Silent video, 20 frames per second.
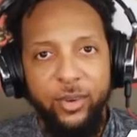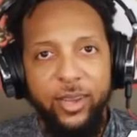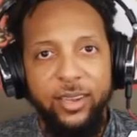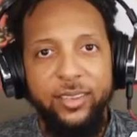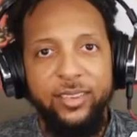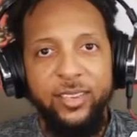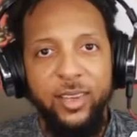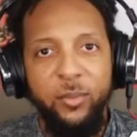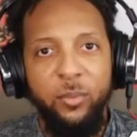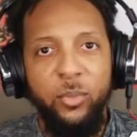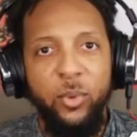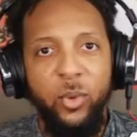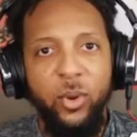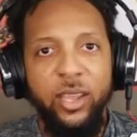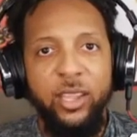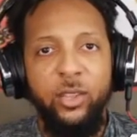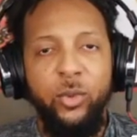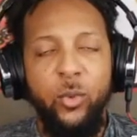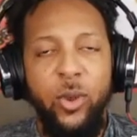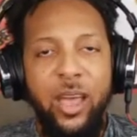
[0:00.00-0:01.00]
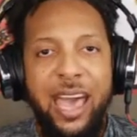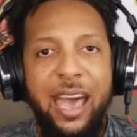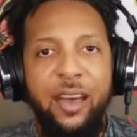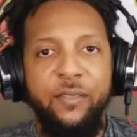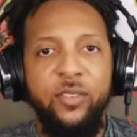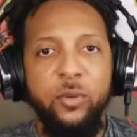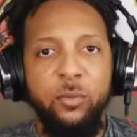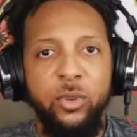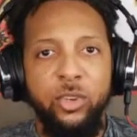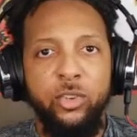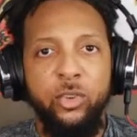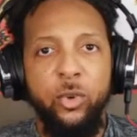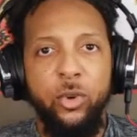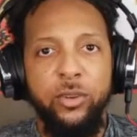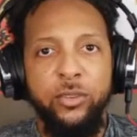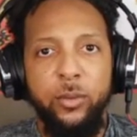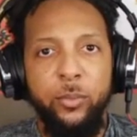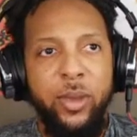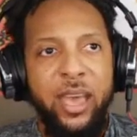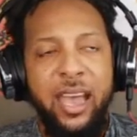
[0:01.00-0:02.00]
some point you have to mature as
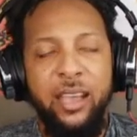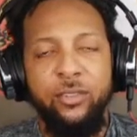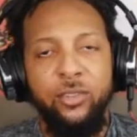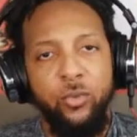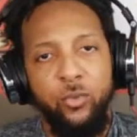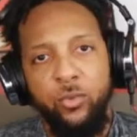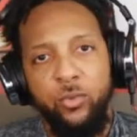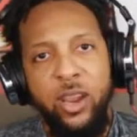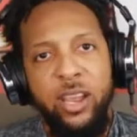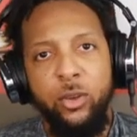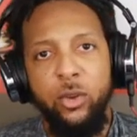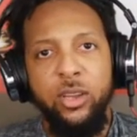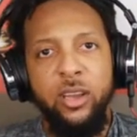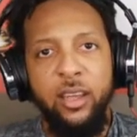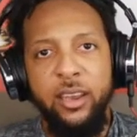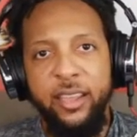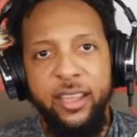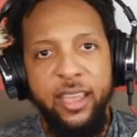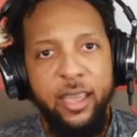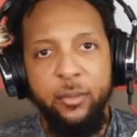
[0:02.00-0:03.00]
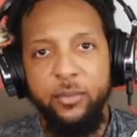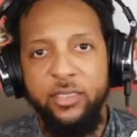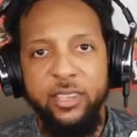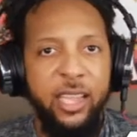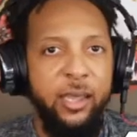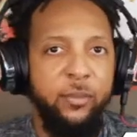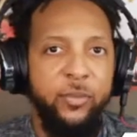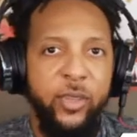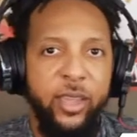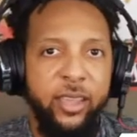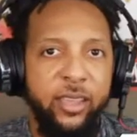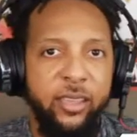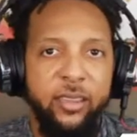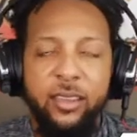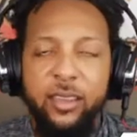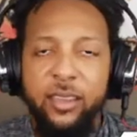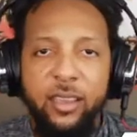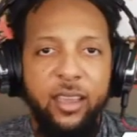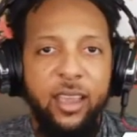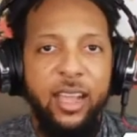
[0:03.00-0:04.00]
a passer. Randall Cunningham, same thing.
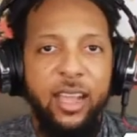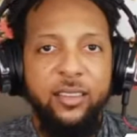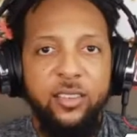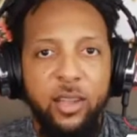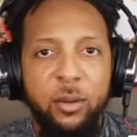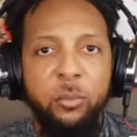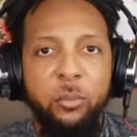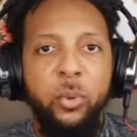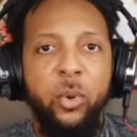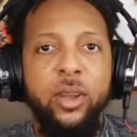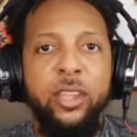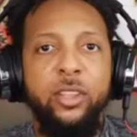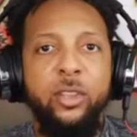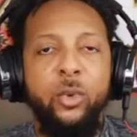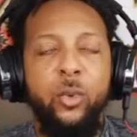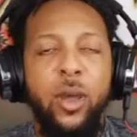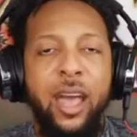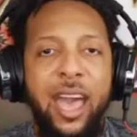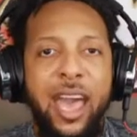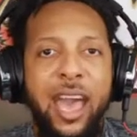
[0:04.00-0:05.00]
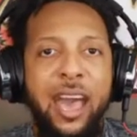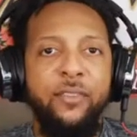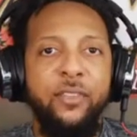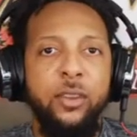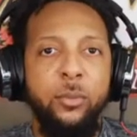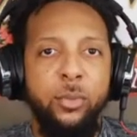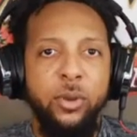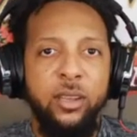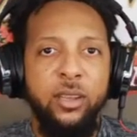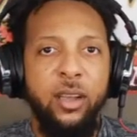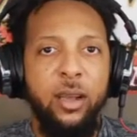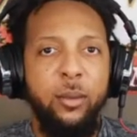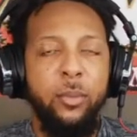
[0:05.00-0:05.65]
At some point you have to become a